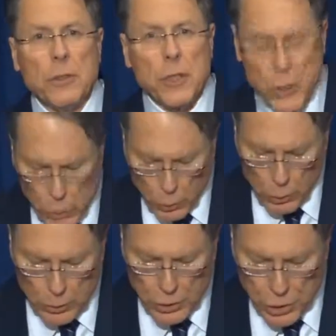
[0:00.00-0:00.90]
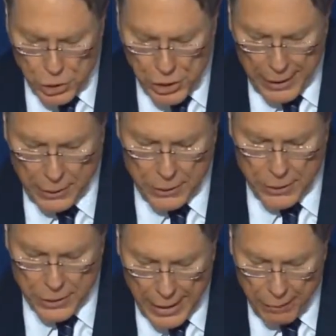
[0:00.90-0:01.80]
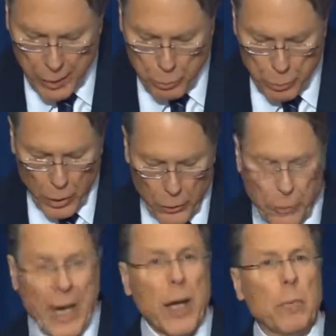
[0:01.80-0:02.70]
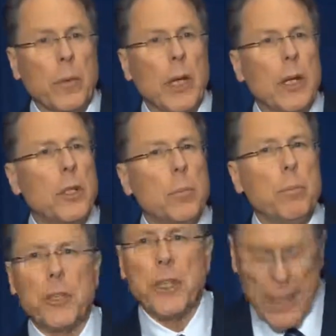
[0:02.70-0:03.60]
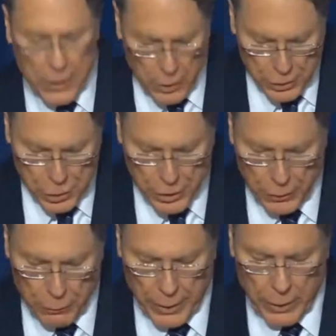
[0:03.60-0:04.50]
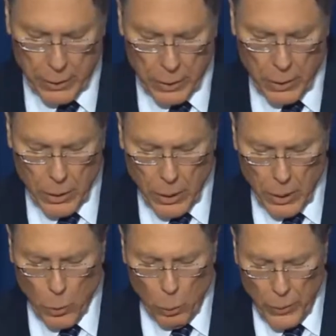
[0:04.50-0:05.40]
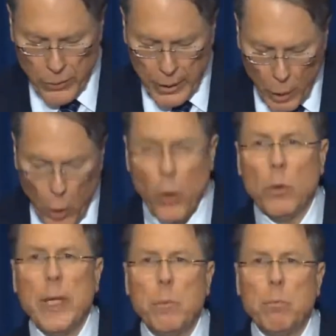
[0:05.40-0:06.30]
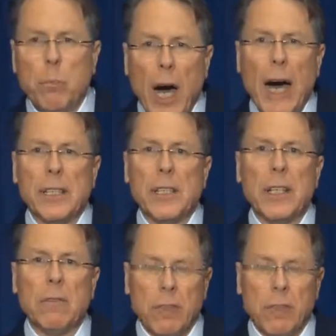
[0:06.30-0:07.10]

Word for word: school shield safety program to protect our children with the only positive